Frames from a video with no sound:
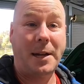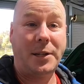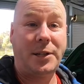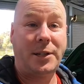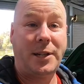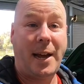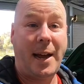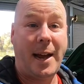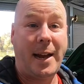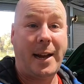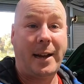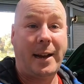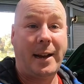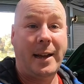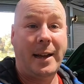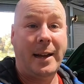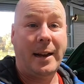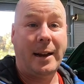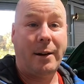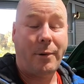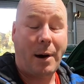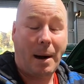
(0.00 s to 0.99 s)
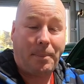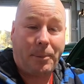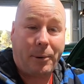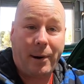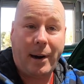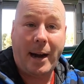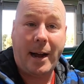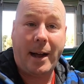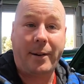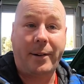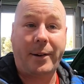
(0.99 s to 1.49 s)
Mustang
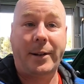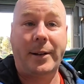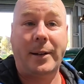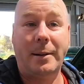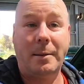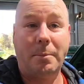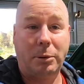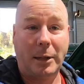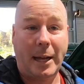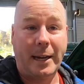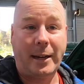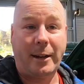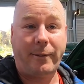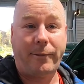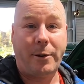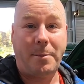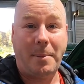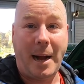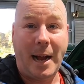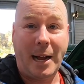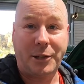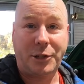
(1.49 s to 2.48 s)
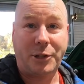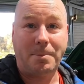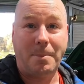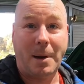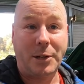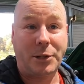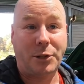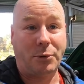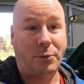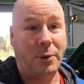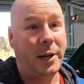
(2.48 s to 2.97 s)
wraparound blanket from House of
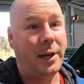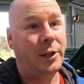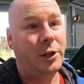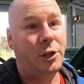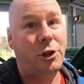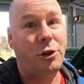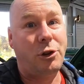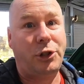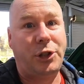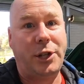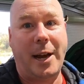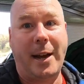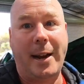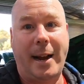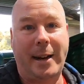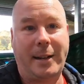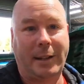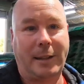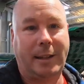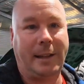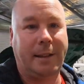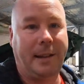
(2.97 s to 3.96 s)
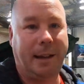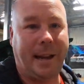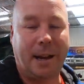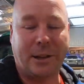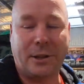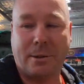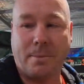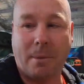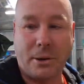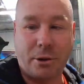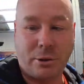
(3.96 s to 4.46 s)
Muscle. Huge shout out to
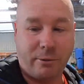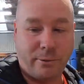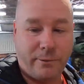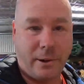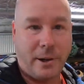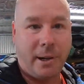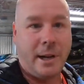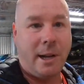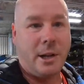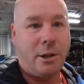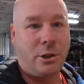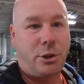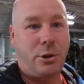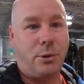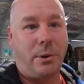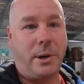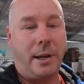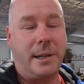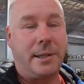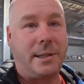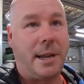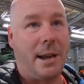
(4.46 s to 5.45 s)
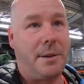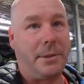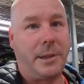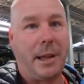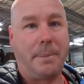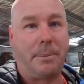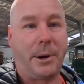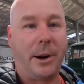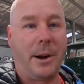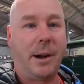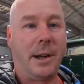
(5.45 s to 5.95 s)
House of Muscle for sorting us out with
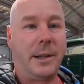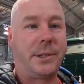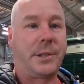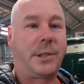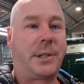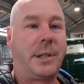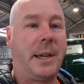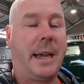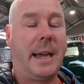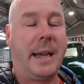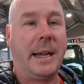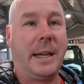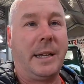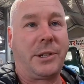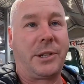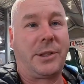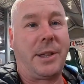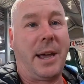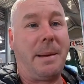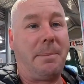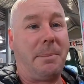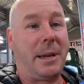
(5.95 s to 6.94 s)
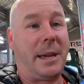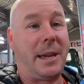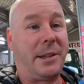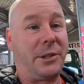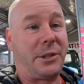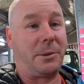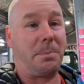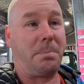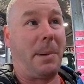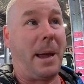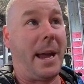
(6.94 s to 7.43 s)
that prize. So that
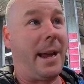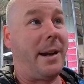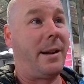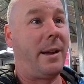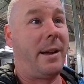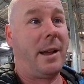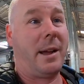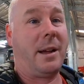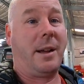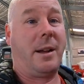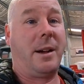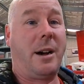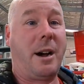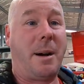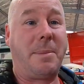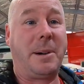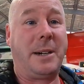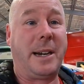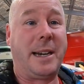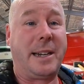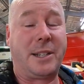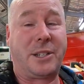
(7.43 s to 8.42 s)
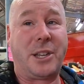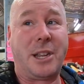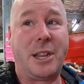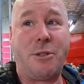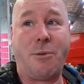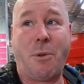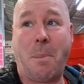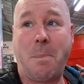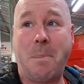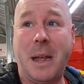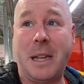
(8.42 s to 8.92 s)
means, Ben, I'm going to need to send
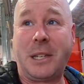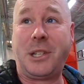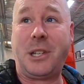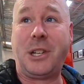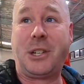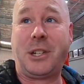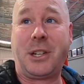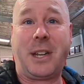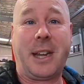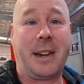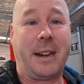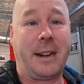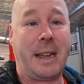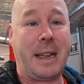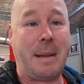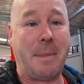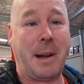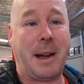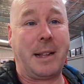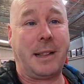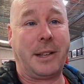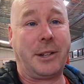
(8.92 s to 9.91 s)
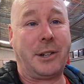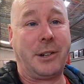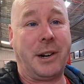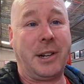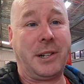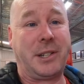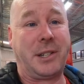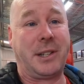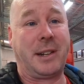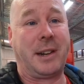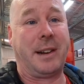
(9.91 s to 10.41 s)
you a message and get an email
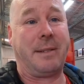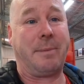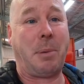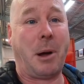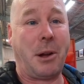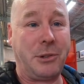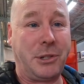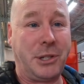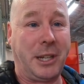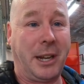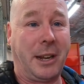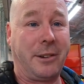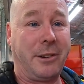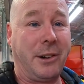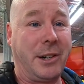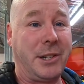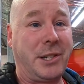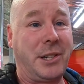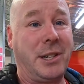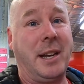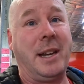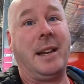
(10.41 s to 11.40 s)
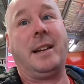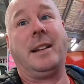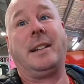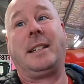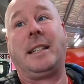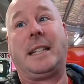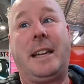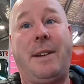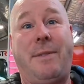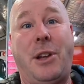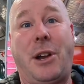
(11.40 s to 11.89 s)
address and a posting address
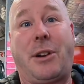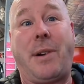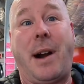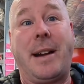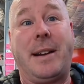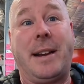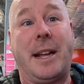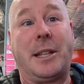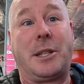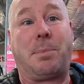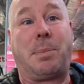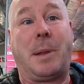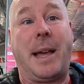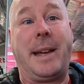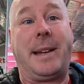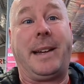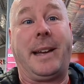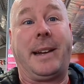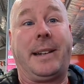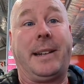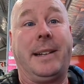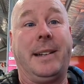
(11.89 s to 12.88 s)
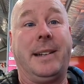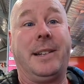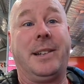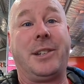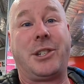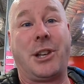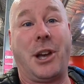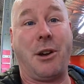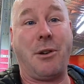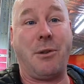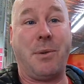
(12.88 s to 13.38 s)
to give your granddad's blanket.
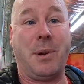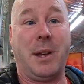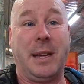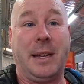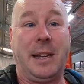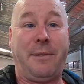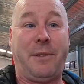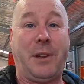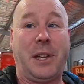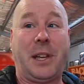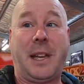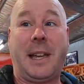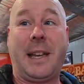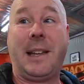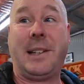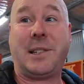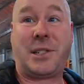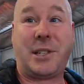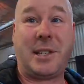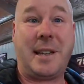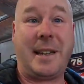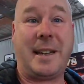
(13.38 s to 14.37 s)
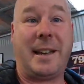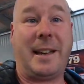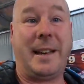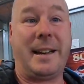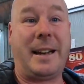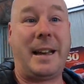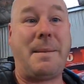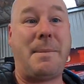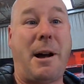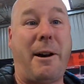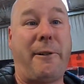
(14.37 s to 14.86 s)
So if you hear, see
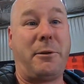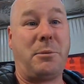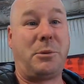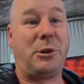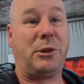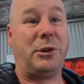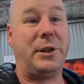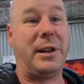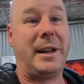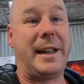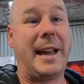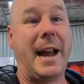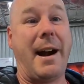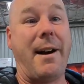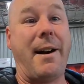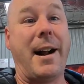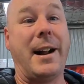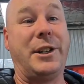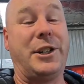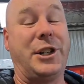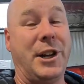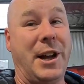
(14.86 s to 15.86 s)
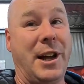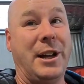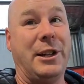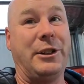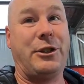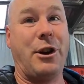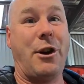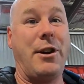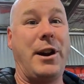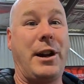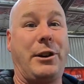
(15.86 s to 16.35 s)
an email from Clunie Garage,
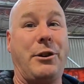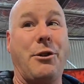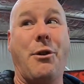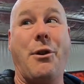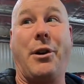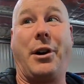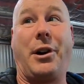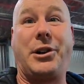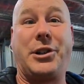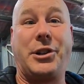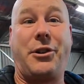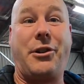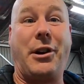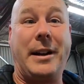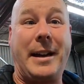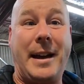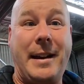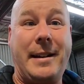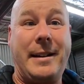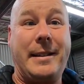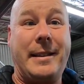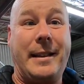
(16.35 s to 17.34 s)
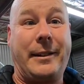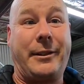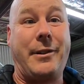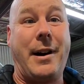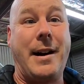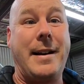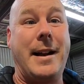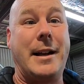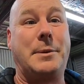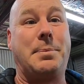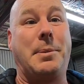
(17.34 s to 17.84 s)
don't ignore it because I've got to get your
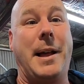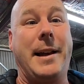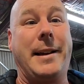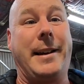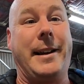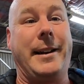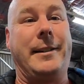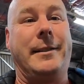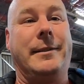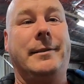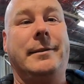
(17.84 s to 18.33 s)
granddad's blanket.